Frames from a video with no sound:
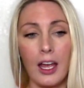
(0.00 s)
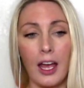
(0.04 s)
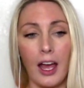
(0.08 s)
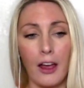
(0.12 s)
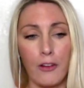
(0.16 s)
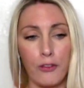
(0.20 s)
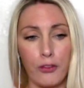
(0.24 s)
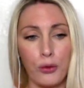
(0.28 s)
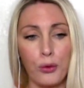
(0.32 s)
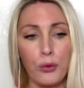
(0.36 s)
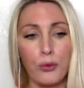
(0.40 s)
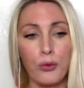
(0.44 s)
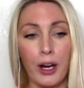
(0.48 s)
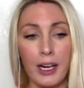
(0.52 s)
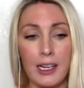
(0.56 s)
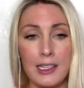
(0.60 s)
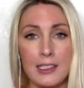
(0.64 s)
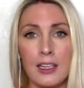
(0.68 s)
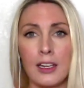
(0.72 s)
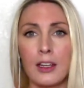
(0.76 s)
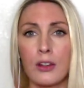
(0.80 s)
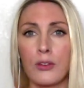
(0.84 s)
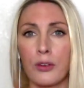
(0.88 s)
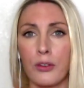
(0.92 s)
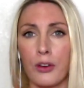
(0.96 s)
I feel
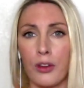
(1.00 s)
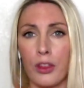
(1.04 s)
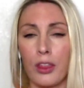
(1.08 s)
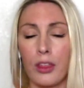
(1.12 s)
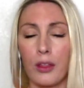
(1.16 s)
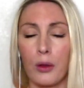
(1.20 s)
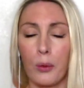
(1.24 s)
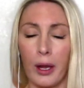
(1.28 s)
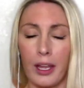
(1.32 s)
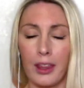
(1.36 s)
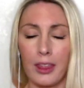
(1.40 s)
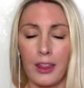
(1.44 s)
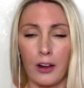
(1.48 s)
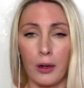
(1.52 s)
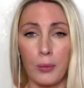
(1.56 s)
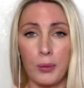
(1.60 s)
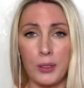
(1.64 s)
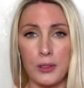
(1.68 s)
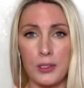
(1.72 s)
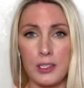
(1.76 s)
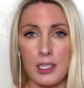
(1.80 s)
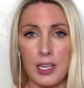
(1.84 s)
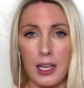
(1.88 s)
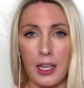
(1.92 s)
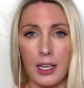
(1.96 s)
writing's quite
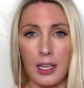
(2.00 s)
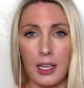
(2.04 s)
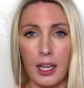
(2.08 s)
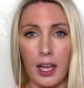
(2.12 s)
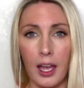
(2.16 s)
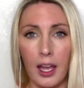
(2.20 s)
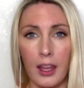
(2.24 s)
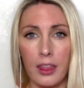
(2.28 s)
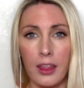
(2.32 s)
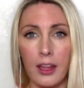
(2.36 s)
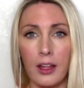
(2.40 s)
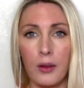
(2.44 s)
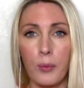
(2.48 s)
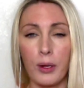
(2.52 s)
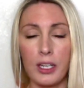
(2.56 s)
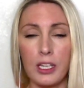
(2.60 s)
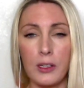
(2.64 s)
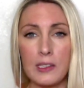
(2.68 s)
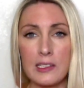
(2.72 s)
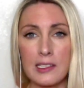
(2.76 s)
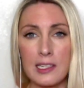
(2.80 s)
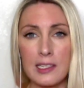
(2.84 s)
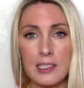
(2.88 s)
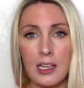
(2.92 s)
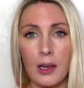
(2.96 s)
therapeutic. I think when
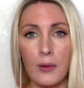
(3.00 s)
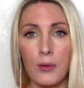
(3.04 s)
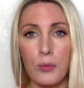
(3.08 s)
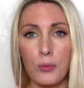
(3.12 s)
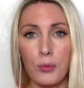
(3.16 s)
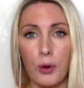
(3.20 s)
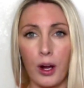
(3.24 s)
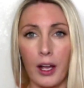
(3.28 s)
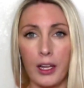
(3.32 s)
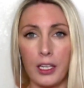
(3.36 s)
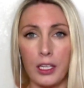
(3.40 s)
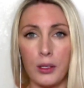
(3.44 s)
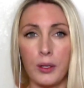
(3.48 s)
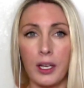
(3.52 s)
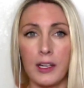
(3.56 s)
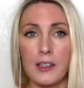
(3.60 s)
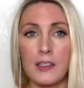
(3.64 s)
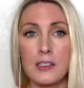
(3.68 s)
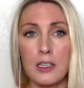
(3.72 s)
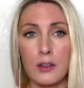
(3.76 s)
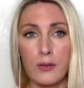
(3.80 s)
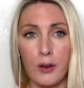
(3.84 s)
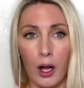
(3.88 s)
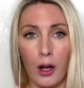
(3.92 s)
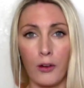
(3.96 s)
you sit down and write, you
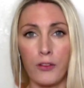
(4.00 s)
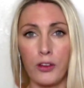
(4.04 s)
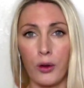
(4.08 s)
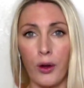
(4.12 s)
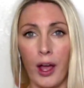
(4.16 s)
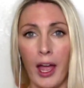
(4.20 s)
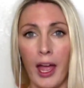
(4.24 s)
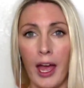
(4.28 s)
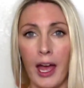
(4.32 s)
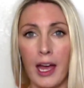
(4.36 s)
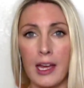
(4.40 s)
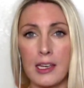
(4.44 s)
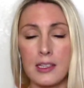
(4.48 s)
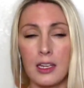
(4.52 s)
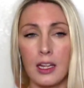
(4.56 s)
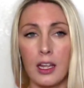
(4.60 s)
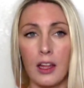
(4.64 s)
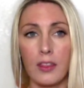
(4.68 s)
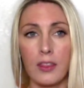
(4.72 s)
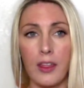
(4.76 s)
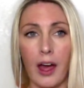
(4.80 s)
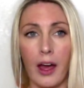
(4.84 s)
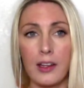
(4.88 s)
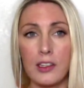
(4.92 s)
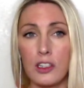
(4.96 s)
get stuff out of your head
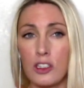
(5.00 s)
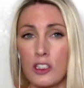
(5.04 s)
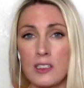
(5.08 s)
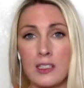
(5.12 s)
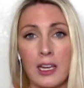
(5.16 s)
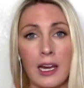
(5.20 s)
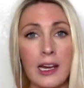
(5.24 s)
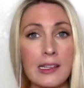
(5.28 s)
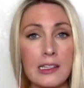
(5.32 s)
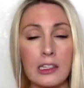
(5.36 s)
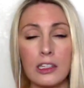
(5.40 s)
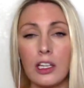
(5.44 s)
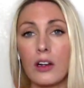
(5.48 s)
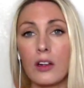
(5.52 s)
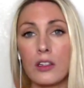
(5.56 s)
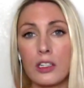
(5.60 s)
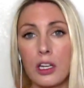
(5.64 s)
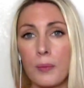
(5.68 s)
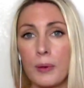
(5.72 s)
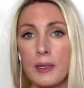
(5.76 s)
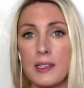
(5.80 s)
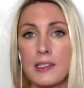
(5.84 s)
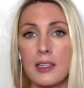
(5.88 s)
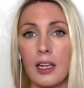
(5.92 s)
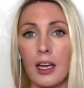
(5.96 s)
that just stays locked
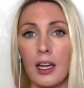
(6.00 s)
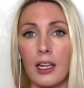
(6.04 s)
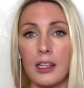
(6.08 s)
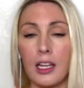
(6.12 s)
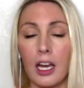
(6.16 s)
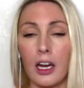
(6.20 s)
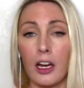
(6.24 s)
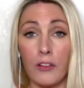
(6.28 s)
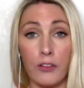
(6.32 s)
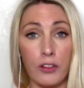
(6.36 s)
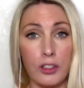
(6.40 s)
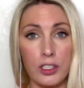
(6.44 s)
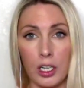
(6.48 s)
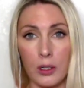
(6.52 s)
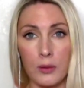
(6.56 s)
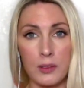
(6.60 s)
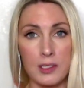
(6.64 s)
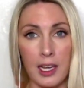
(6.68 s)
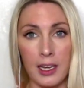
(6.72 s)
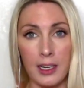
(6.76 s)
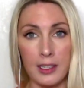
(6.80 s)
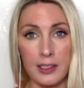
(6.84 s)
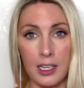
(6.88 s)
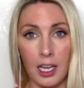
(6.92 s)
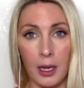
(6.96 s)
up inside there if you don't
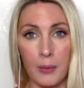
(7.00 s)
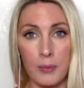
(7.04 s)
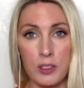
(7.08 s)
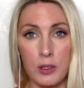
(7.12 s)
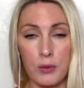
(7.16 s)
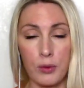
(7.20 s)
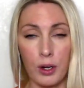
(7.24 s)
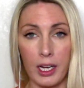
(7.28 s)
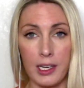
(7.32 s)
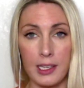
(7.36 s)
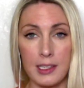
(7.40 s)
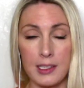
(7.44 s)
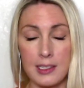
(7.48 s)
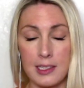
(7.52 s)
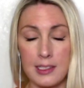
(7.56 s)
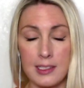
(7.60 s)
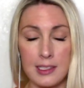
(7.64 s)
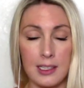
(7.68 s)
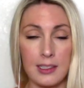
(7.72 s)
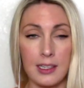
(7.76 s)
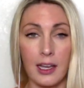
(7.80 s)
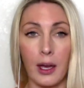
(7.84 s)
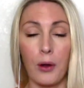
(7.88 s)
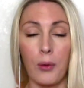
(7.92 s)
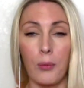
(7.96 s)
take time to
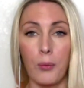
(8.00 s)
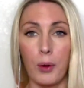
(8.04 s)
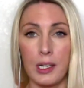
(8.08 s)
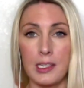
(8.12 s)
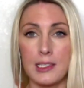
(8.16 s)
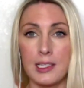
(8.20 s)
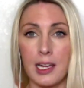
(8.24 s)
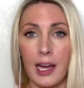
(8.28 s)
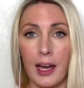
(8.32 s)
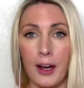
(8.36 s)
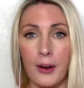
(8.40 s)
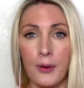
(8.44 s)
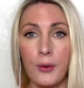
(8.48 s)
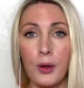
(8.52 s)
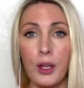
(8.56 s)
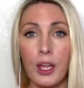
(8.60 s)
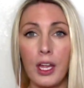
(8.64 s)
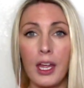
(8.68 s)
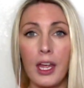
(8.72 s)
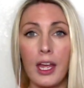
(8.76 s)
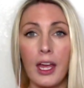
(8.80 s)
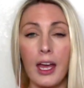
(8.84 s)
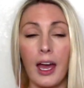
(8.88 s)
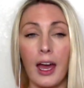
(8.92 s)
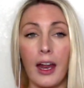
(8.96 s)
sit down and write it out.
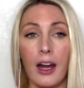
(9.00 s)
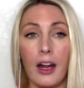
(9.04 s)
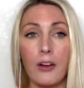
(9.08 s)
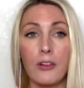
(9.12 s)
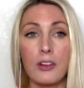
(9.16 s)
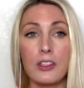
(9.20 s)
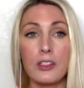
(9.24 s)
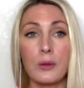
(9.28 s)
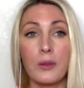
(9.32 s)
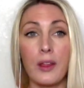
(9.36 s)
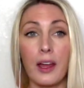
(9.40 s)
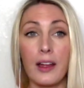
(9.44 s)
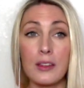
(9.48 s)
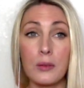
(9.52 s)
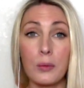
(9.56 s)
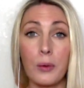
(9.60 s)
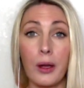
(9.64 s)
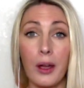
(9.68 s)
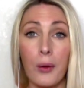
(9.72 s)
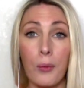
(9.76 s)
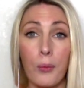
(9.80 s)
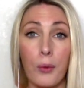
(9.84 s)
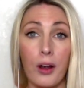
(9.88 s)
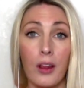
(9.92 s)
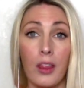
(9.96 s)
And so that's
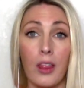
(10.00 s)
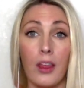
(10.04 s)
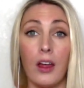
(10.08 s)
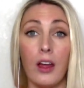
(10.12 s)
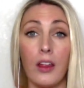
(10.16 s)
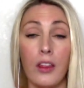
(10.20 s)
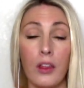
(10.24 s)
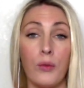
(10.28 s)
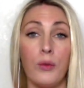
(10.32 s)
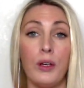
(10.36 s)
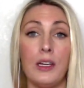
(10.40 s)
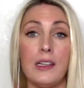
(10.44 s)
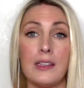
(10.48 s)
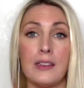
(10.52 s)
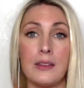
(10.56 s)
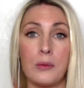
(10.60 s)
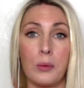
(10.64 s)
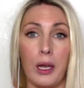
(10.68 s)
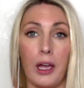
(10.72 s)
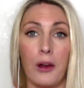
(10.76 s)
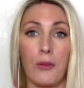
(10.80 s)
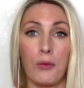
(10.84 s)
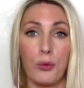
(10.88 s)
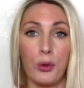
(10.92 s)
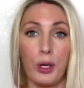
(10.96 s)
why one of the other reasons
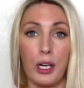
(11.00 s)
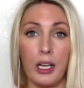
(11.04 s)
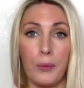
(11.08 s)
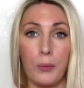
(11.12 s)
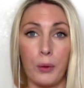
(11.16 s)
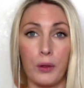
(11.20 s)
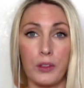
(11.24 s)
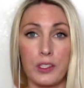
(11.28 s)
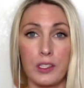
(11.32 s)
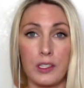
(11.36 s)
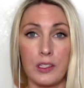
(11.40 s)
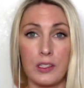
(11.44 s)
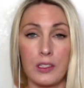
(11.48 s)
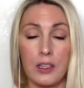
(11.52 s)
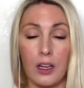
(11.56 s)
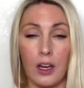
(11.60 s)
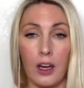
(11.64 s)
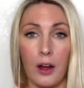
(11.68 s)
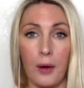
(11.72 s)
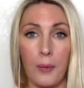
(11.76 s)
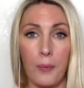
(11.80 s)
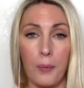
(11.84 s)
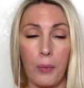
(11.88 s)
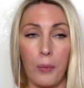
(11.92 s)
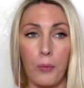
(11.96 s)
why I really wanted to
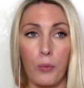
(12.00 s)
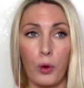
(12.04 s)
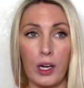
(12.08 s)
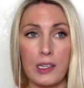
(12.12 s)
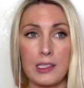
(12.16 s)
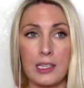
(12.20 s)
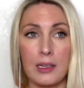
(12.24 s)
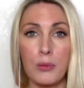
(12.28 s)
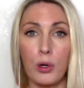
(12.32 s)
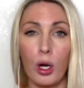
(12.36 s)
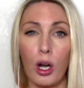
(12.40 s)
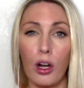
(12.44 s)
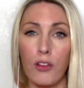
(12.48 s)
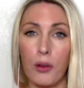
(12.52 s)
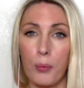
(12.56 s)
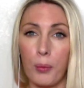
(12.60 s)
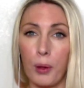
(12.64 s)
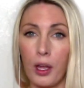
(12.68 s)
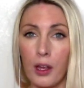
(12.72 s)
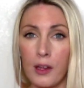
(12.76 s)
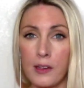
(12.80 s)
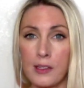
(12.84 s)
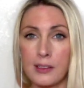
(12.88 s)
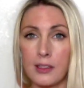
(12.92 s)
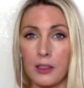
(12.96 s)
start writing more of a
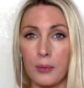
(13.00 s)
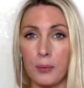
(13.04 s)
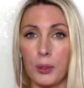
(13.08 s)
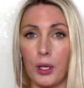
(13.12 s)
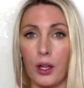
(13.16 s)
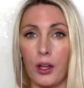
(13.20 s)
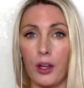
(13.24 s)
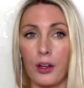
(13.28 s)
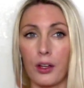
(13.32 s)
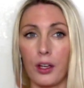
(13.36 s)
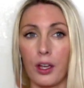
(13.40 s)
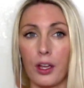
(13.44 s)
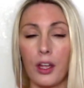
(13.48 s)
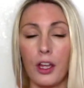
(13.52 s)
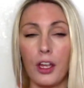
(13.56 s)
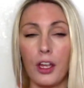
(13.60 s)
personal blog